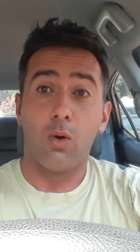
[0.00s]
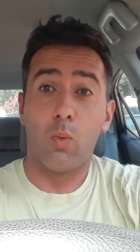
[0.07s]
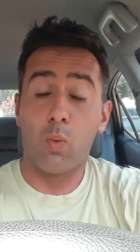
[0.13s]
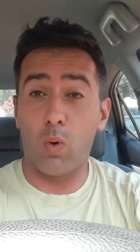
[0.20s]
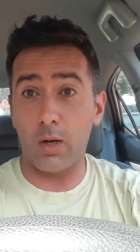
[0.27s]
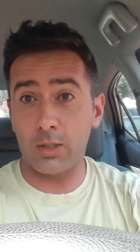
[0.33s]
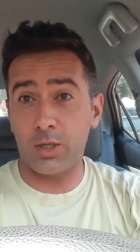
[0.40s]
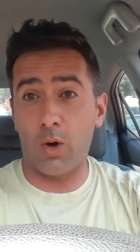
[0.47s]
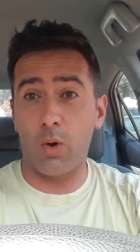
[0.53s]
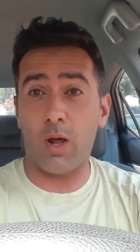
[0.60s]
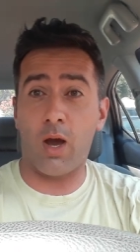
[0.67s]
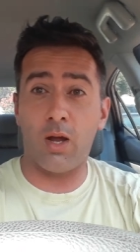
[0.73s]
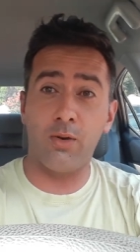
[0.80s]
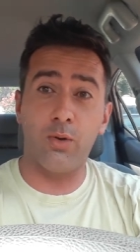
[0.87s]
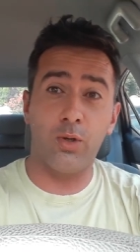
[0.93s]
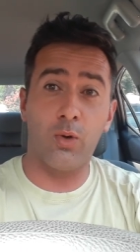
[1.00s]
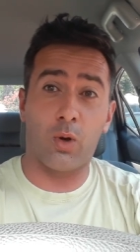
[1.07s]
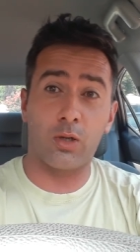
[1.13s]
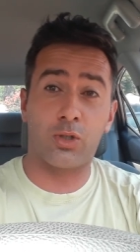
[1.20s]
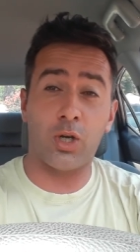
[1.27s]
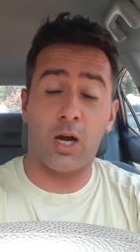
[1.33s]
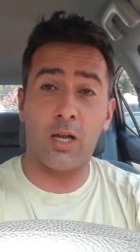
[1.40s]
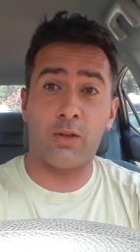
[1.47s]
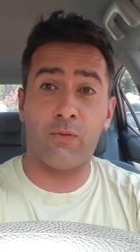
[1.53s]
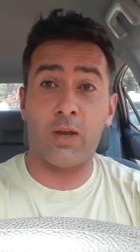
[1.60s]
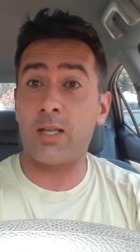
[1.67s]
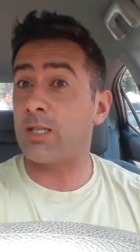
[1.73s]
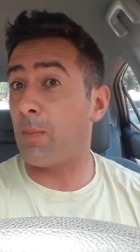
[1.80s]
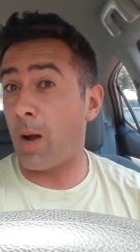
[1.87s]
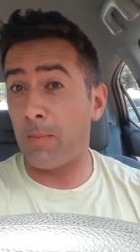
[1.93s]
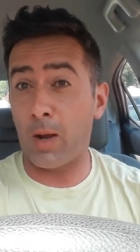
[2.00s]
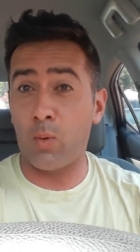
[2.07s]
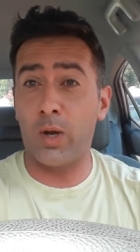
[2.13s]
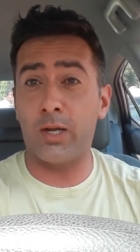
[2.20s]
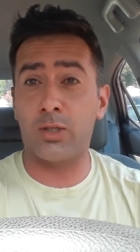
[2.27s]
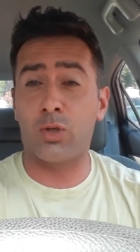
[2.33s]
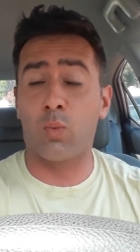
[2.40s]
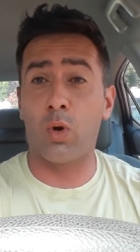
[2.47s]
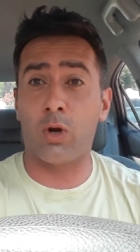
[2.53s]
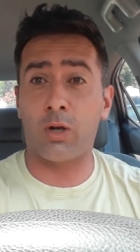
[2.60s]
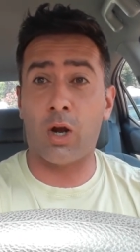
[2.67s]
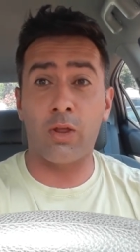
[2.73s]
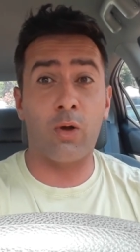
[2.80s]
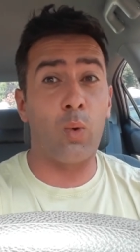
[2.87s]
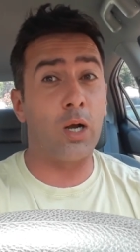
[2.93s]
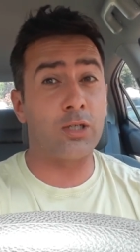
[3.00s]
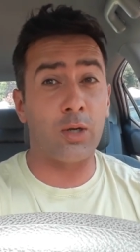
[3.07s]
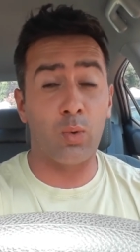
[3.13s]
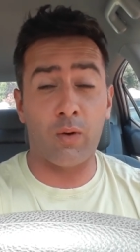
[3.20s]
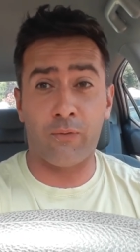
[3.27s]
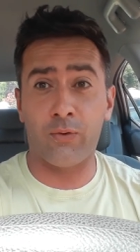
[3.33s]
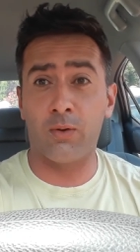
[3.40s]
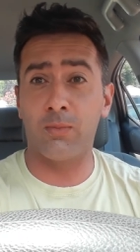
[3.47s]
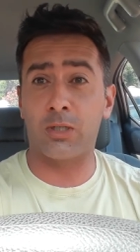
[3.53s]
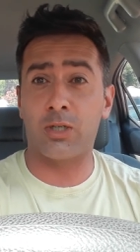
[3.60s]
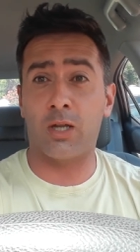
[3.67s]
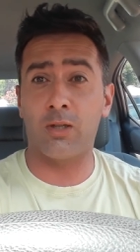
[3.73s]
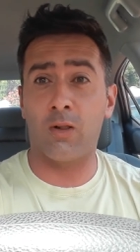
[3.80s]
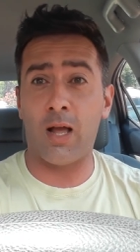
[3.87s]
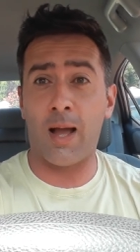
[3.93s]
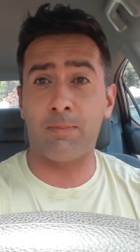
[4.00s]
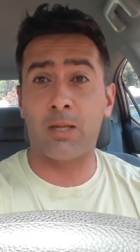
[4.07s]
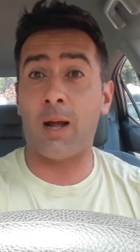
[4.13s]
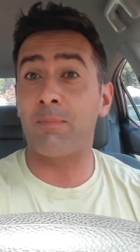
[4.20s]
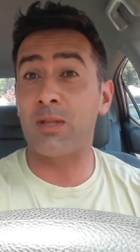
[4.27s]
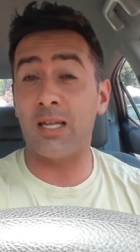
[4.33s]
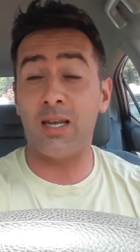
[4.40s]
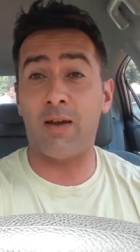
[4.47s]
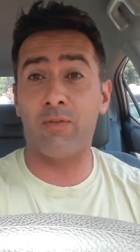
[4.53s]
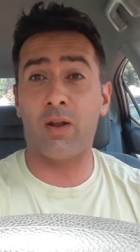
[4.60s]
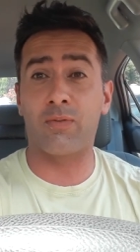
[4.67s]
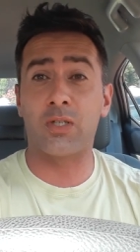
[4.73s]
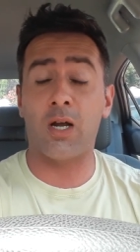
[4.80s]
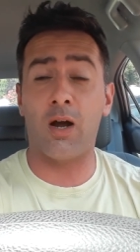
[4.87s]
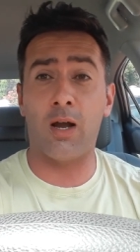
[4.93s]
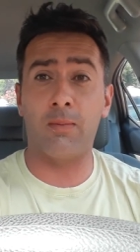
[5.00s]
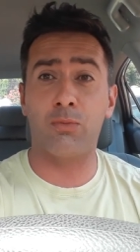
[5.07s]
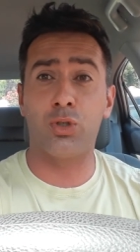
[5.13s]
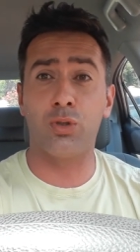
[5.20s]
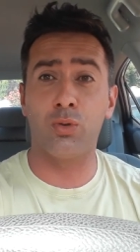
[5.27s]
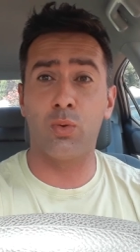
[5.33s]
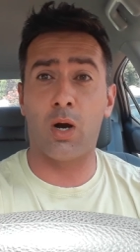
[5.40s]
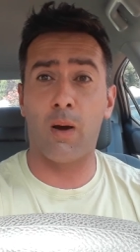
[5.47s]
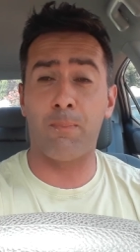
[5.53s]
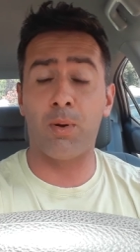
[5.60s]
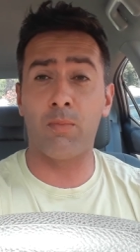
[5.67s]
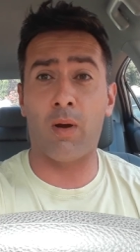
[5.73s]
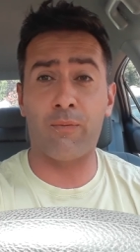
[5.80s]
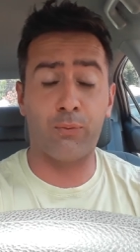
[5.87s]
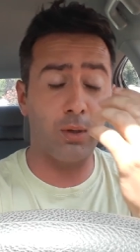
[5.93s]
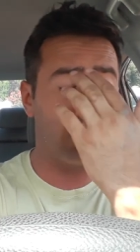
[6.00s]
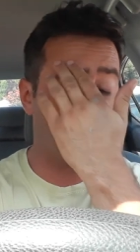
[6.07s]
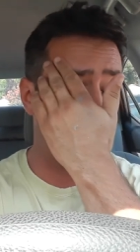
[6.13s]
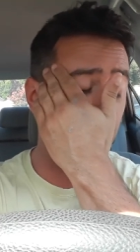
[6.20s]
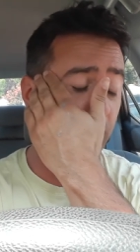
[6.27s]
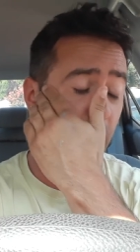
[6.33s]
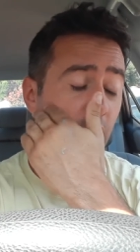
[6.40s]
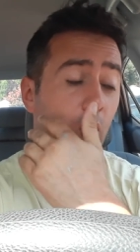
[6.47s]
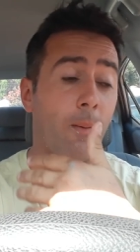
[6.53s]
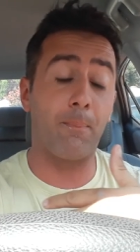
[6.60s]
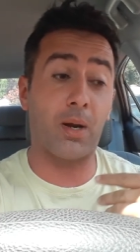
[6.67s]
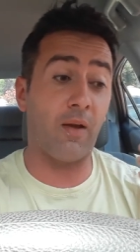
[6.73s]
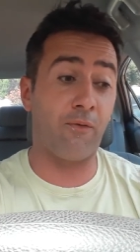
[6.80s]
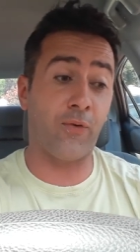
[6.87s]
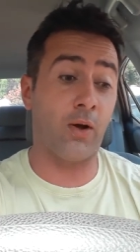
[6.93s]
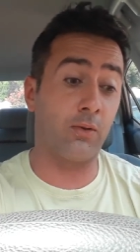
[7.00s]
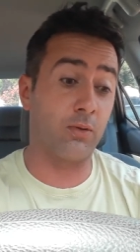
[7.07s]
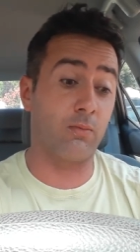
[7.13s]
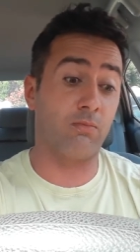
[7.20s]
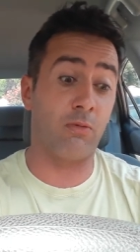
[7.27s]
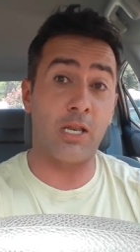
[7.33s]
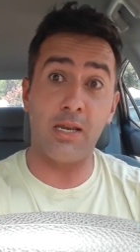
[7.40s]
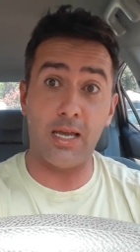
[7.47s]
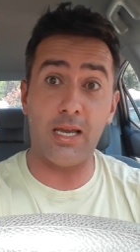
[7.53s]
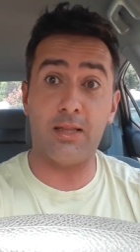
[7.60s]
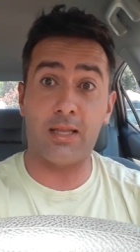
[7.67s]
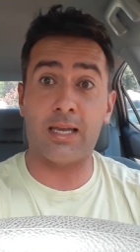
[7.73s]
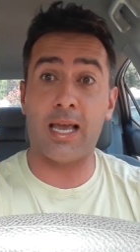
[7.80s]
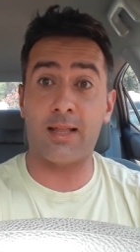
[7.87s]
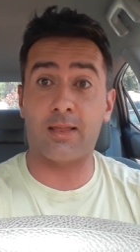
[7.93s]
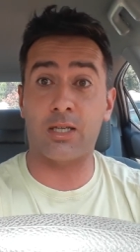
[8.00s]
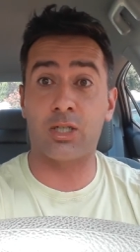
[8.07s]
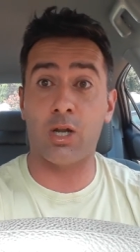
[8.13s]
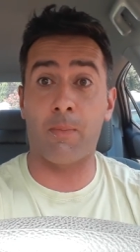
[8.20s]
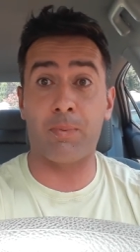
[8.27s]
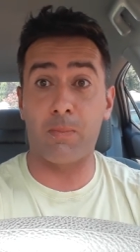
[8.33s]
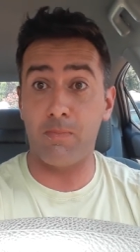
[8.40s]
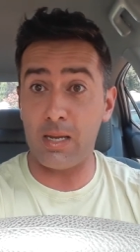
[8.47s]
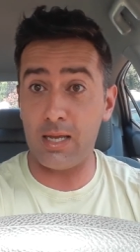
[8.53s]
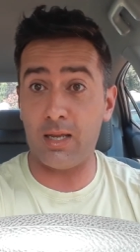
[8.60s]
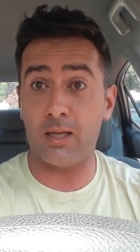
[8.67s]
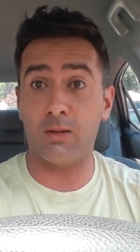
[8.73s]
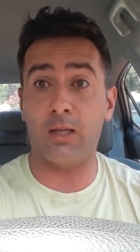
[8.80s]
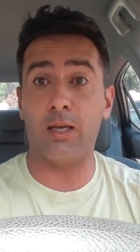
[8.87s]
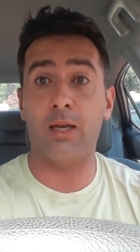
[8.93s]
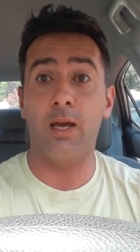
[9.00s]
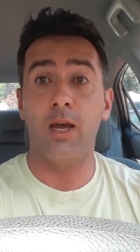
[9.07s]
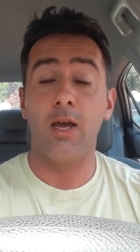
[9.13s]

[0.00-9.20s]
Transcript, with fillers: What is going on, New York Giants fans? I'm on my way into work. Otherwise, I would have filmed this on the laptop. Didn't have enough time to uh, put my free agency video up, but I felt the need to get this up immediately.